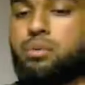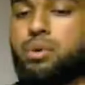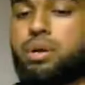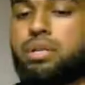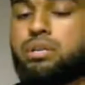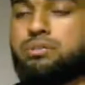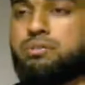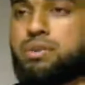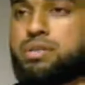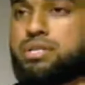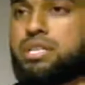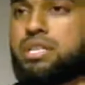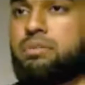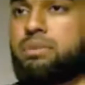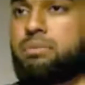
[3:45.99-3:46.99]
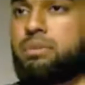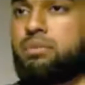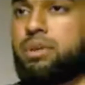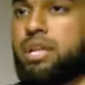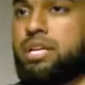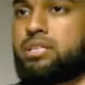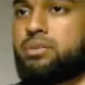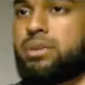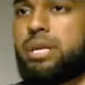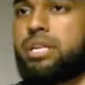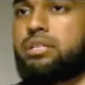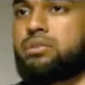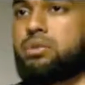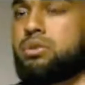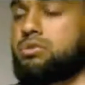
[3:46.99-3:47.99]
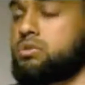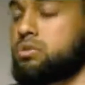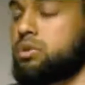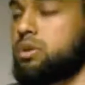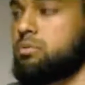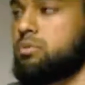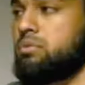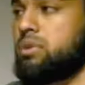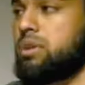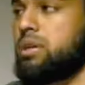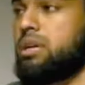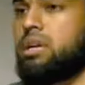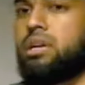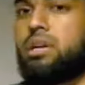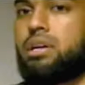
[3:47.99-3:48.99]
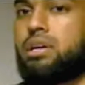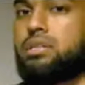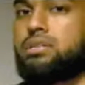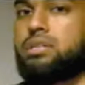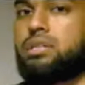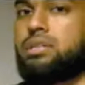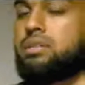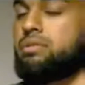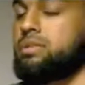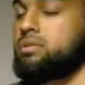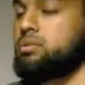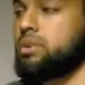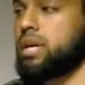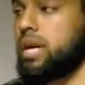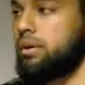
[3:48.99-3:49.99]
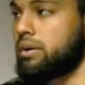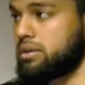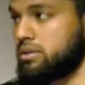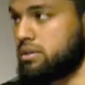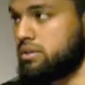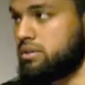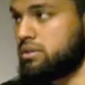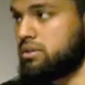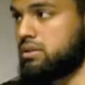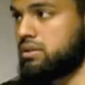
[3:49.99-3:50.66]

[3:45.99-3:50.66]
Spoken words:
what the first thing that people relate to in any sort of story movie is the individual character.